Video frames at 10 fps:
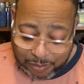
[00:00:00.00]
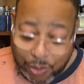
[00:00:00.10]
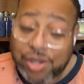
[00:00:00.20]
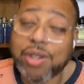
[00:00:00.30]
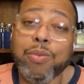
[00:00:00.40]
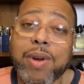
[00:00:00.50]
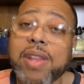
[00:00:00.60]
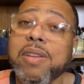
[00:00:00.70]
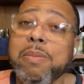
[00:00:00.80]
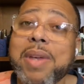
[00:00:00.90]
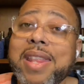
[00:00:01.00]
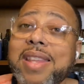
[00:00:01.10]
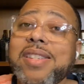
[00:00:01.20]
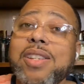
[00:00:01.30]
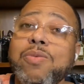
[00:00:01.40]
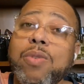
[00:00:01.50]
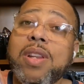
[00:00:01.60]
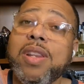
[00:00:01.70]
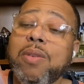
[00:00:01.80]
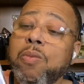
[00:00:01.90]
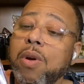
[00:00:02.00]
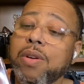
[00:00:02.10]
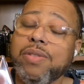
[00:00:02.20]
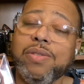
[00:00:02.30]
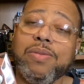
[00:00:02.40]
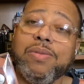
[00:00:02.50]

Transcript: we should wear them, and this is one that works.